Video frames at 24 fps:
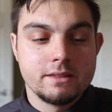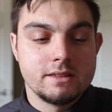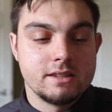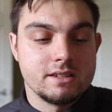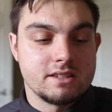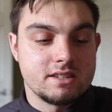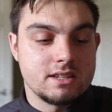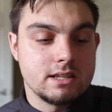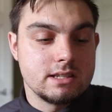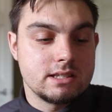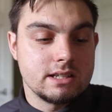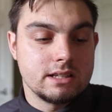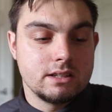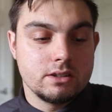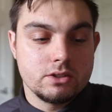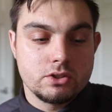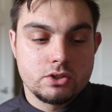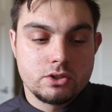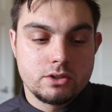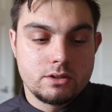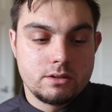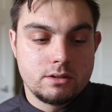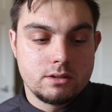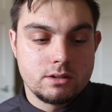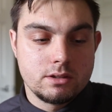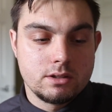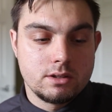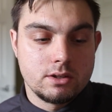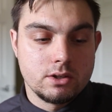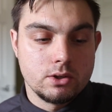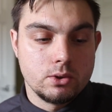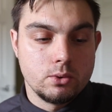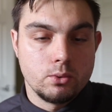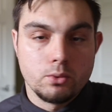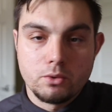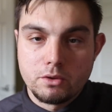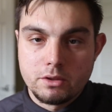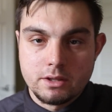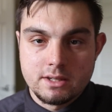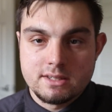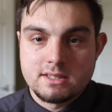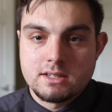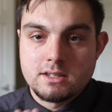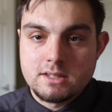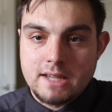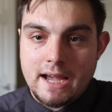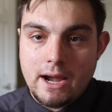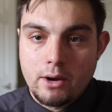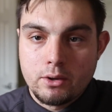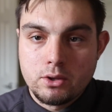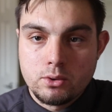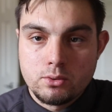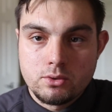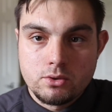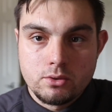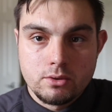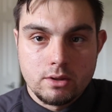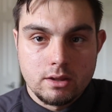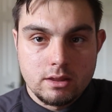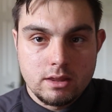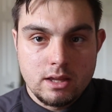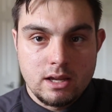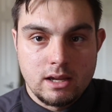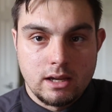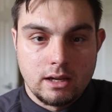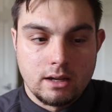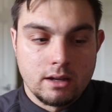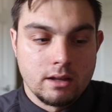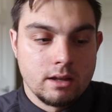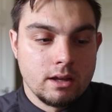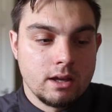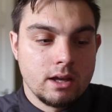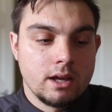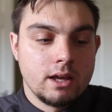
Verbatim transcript: This isn't to, this is how you do the thing.